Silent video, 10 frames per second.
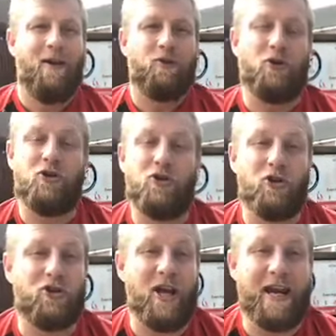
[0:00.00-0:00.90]
So it's
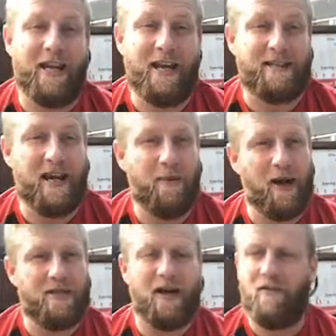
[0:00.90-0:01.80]
just taking that time,
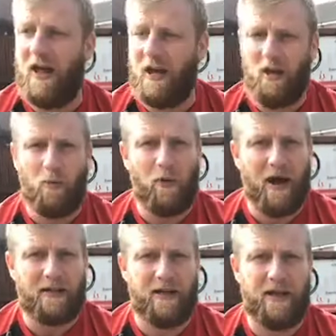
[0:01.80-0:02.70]
guys, having that little
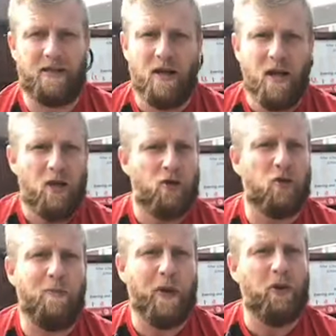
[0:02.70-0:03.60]
practice,
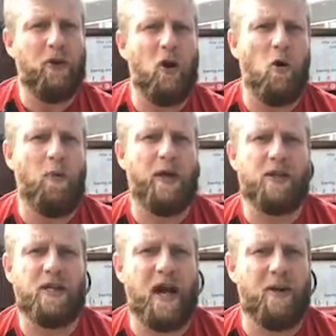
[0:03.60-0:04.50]
just building it up
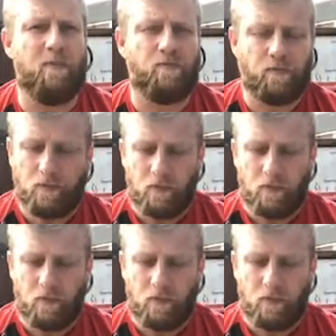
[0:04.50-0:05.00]
each time.